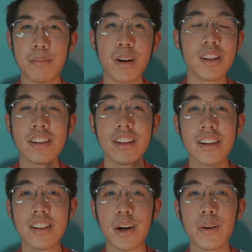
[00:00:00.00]
Meron din tayong
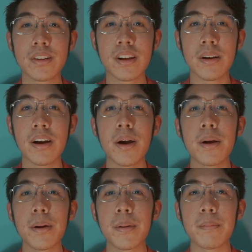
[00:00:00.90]
tinatawag na
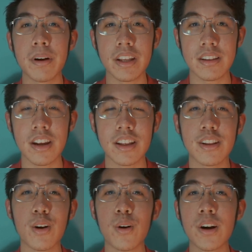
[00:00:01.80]
brain drain
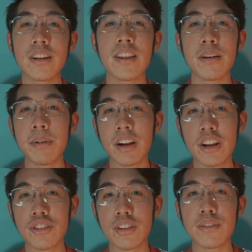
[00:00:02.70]
or the
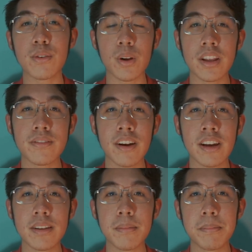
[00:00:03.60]
immigration of
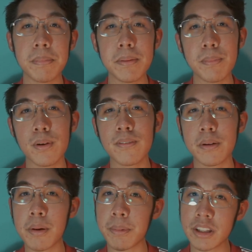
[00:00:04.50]
qualified people
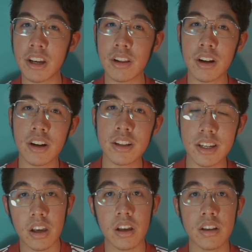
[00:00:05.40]
from a particular
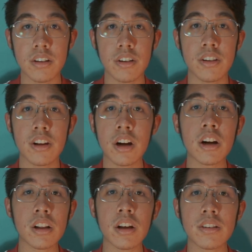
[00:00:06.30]
country. And yun, there
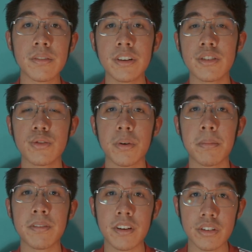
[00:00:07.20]
are a lot of reasons why
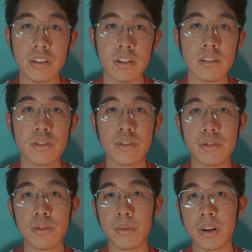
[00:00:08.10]
professionals
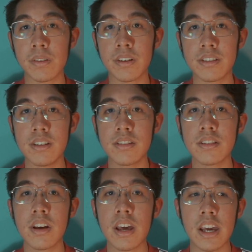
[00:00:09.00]
choose to work
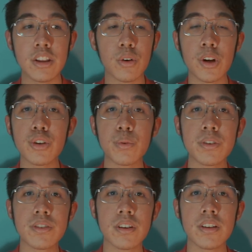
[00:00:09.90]
overseas. And according to
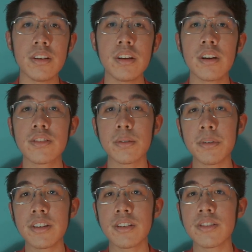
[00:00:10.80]
one study, some
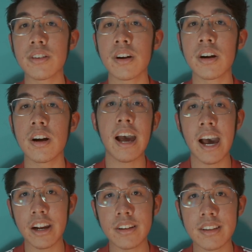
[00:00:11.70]
reasons are
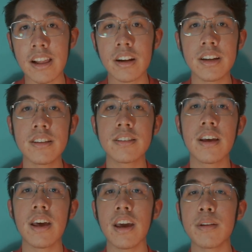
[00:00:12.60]
higher salaries
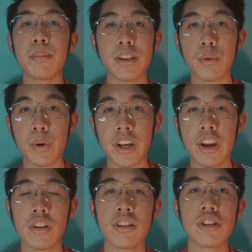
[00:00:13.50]
and better
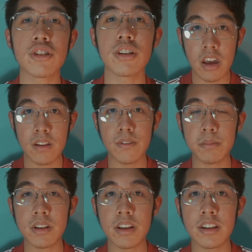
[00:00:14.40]
working condition. And
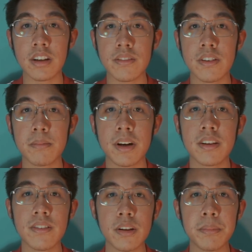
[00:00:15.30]
from the data given by
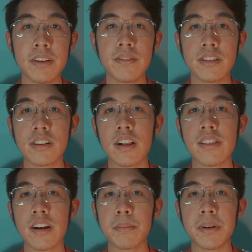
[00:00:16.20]
the Philippine Physical
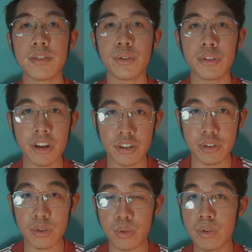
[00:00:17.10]
Therapy
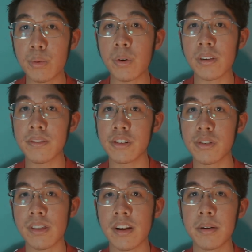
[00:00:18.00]
Association to the World
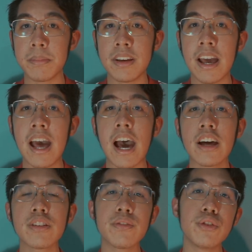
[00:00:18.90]
Physiotherapy,
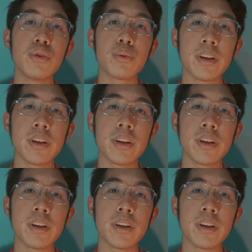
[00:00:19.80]
as of June